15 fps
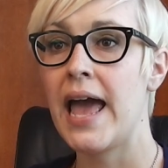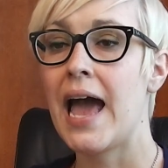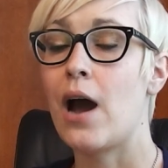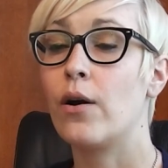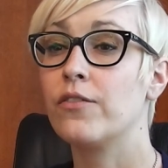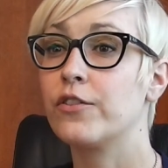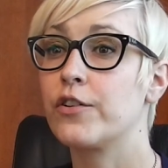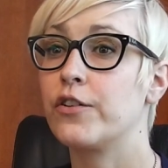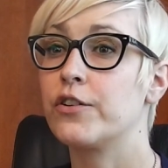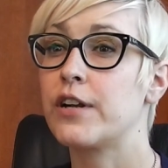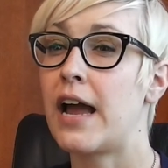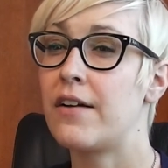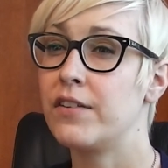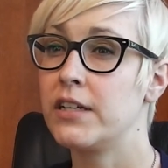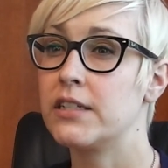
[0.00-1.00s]
However, they're
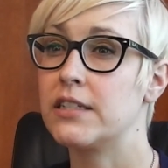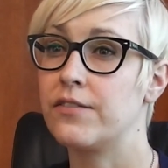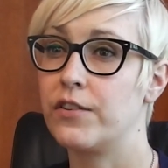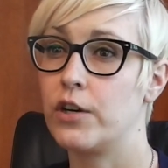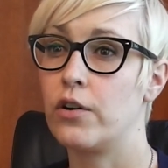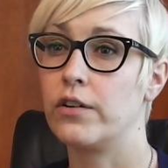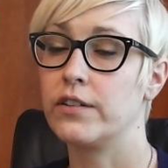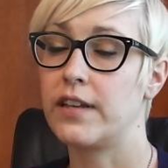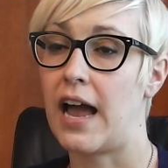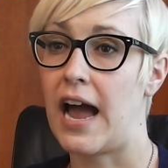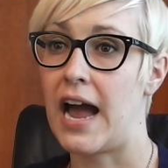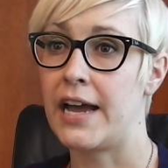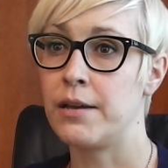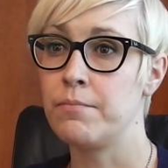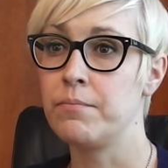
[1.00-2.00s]
having a difficult
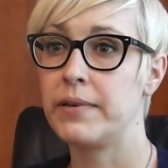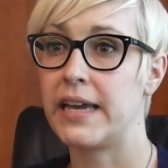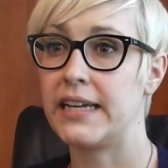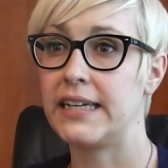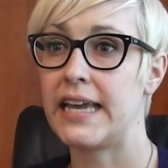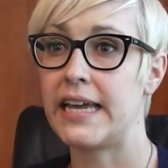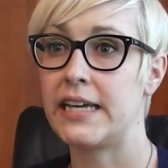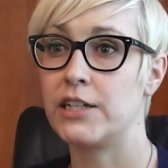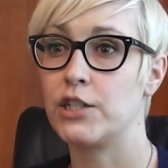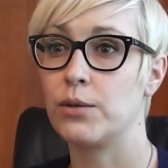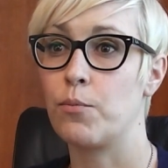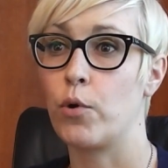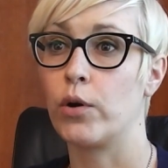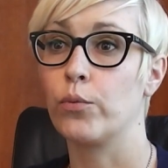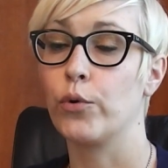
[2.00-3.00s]
time getting aid
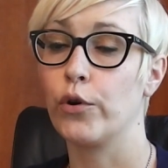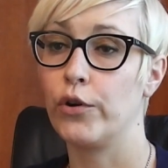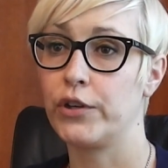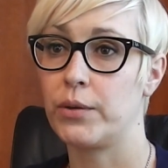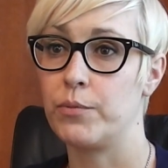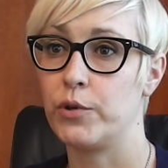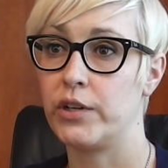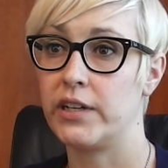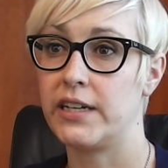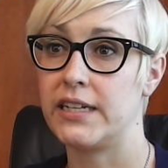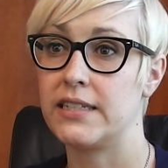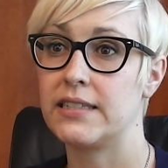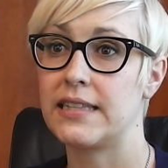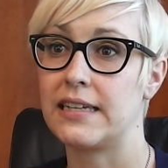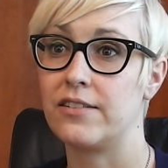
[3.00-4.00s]
to more rural
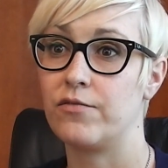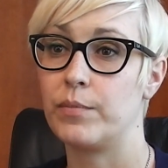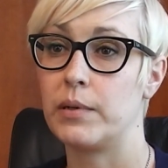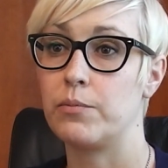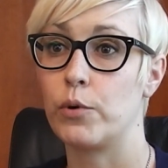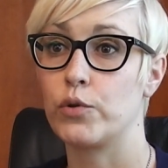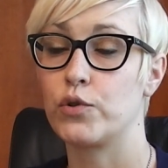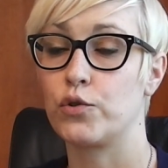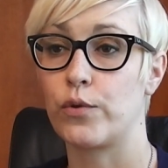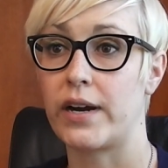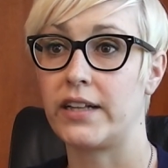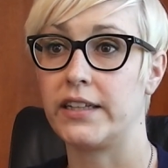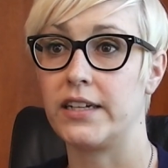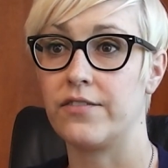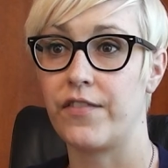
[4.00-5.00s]
communities that have been most
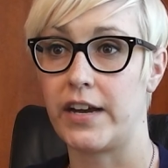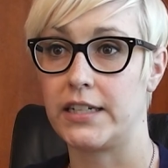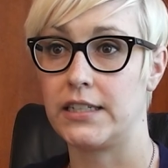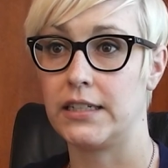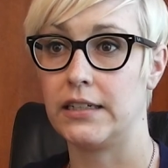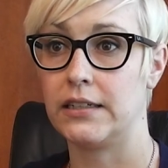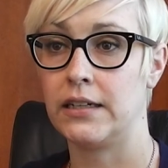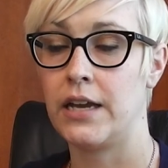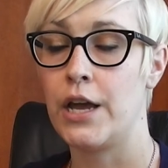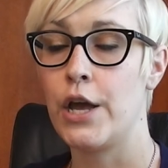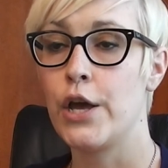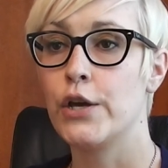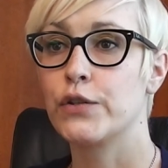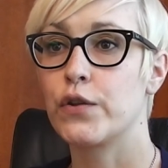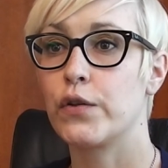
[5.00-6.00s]
directly affected.
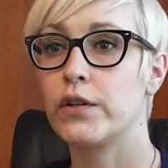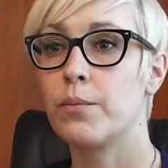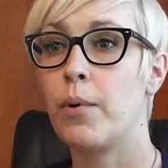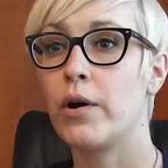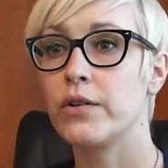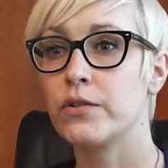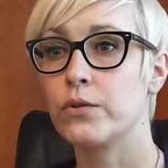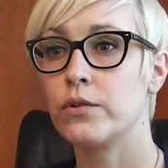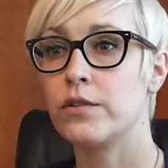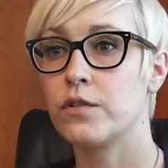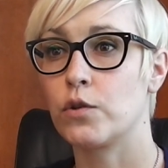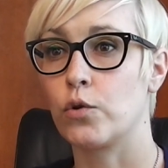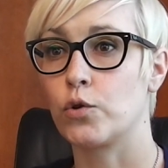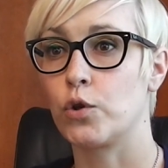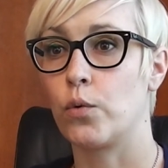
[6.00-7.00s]
So the Nepal School of
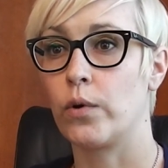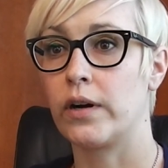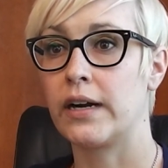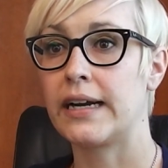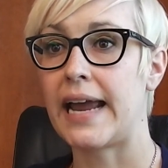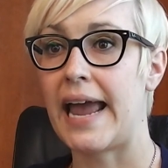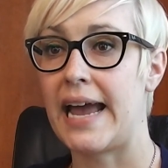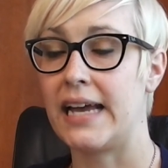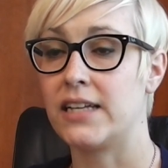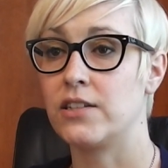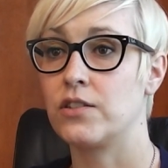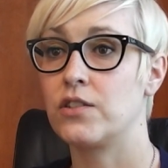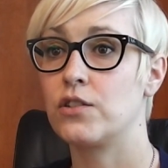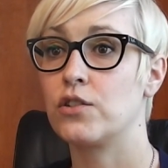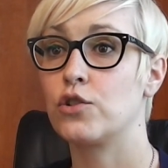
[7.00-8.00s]
Social Work
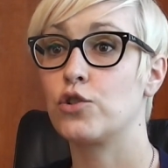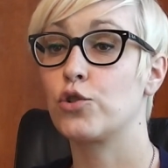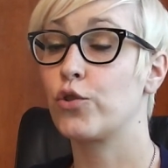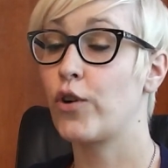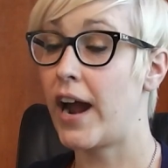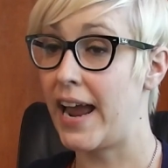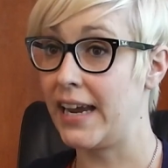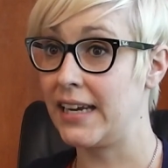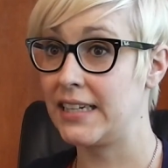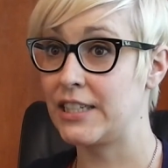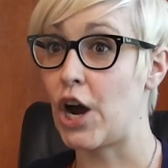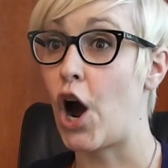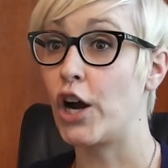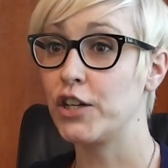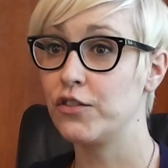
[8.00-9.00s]
has trekked
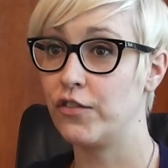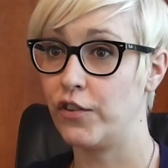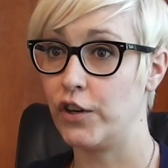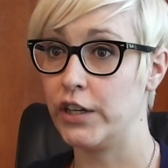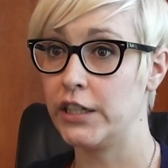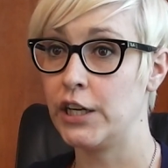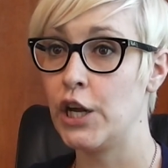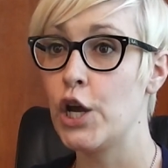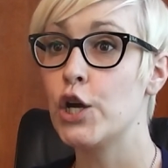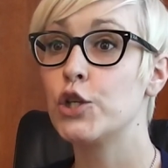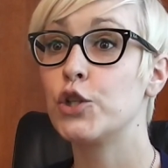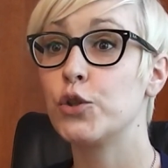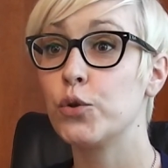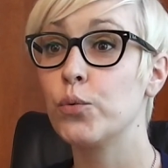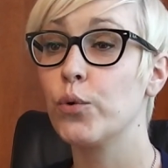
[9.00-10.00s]
on foot
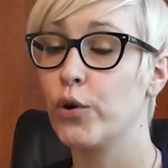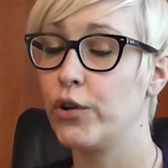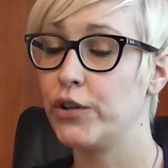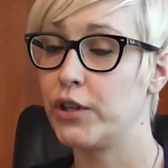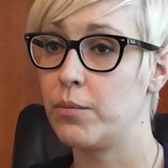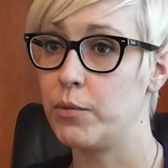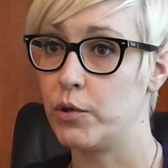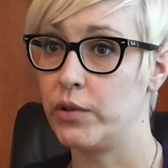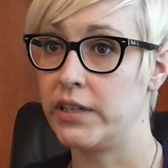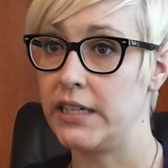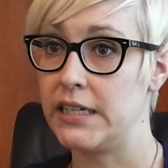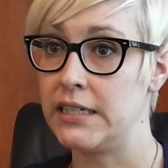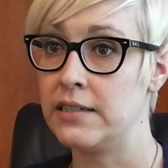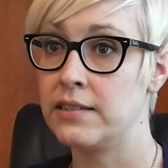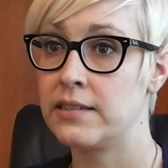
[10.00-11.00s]
to rural
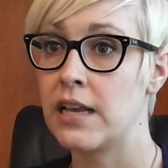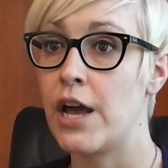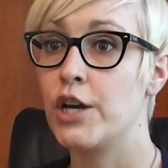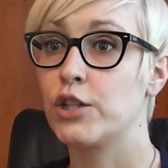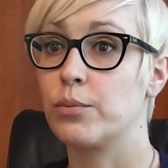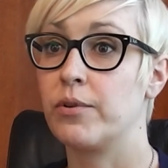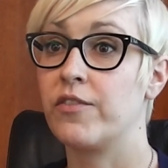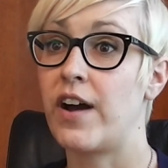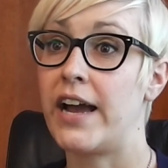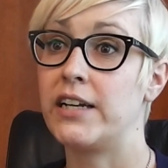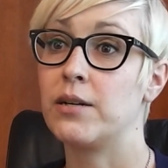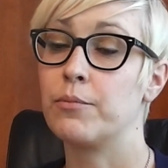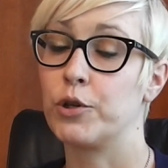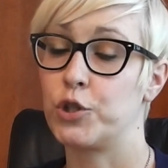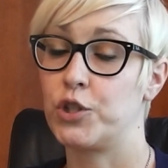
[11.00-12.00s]
communities to
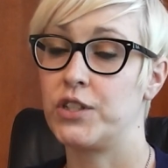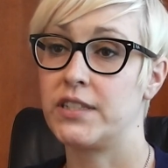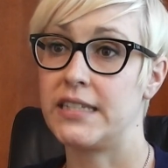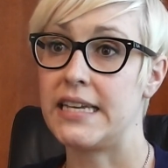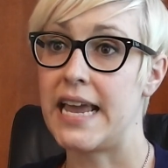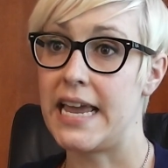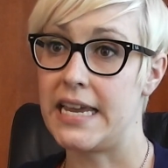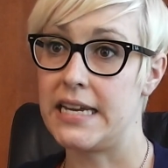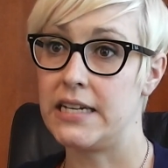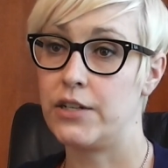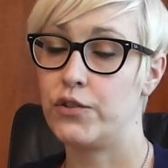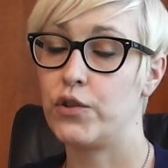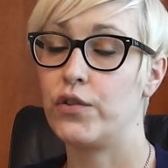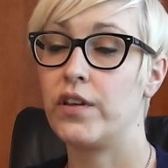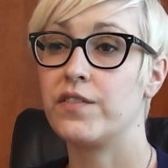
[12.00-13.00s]
provide emergency aid.
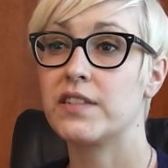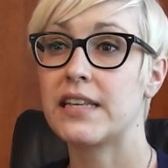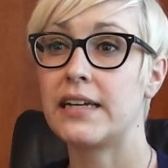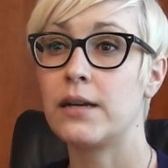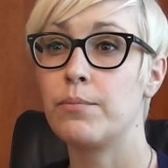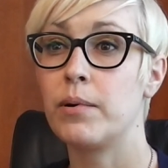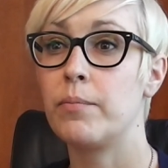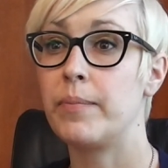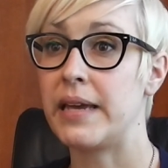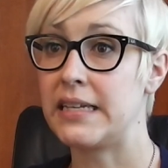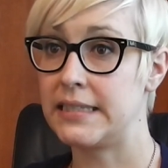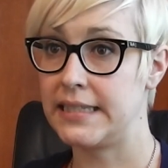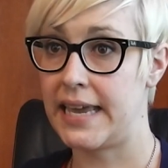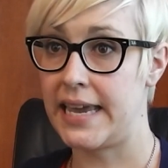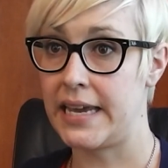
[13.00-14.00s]
So they've set up a
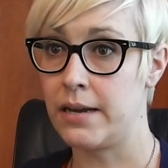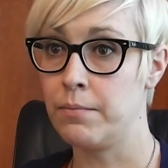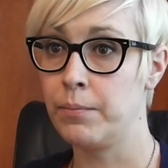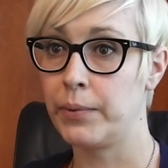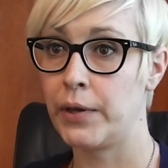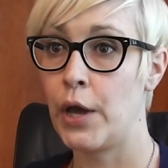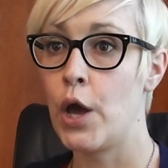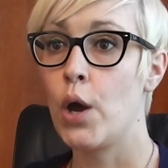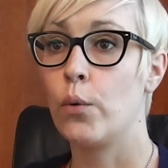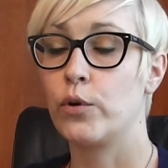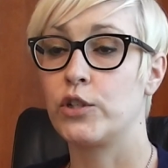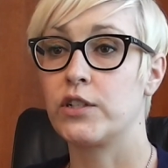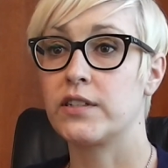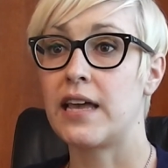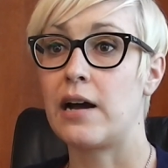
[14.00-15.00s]
base camp,
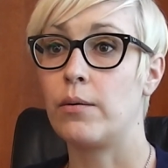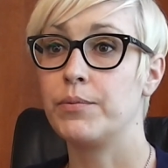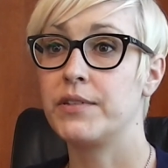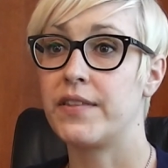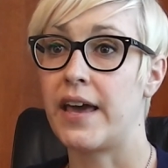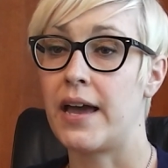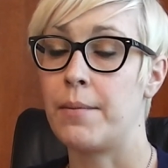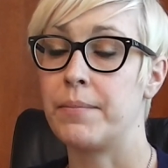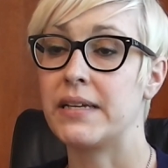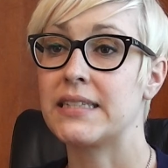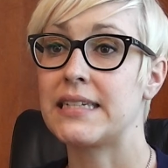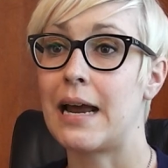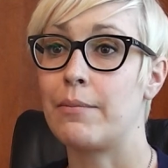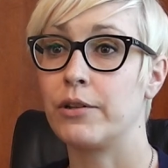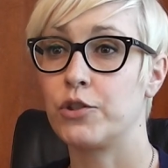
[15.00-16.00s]
which has helped them
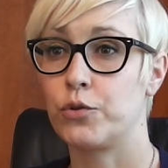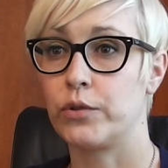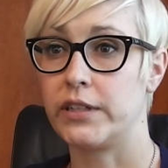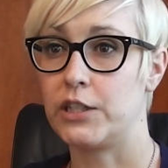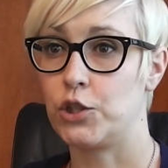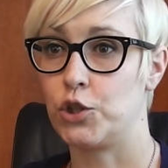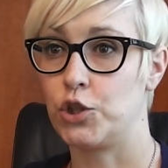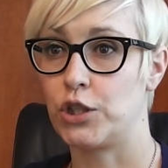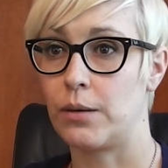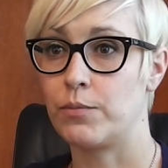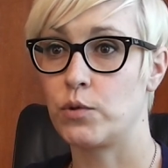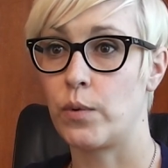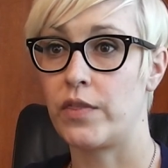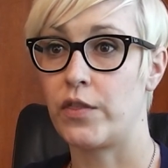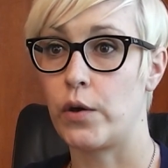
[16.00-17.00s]
establish
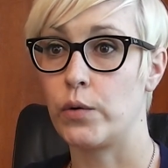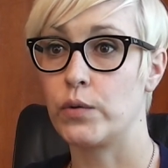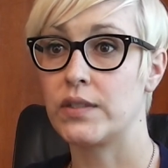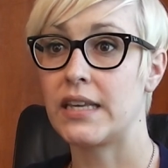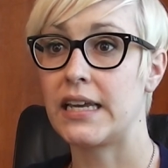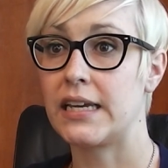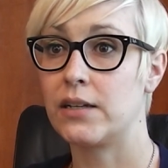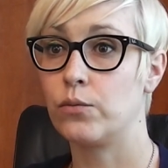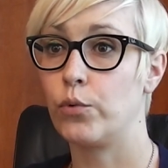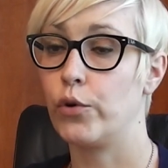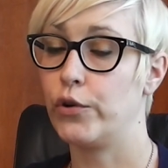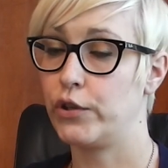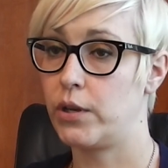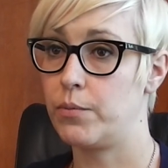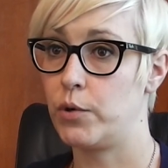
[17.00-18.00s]
relationships with those in
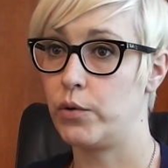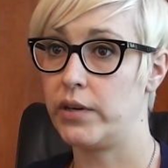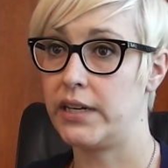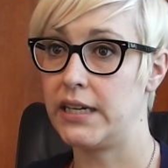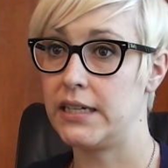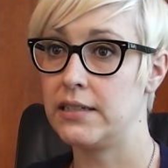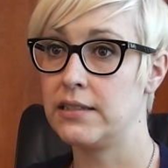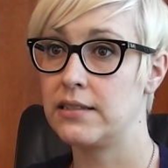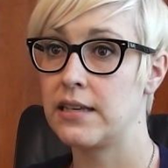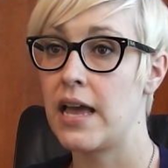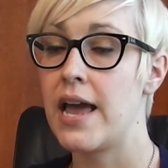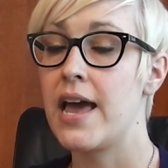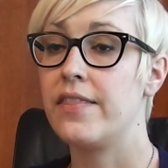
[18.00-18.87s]
rural communities.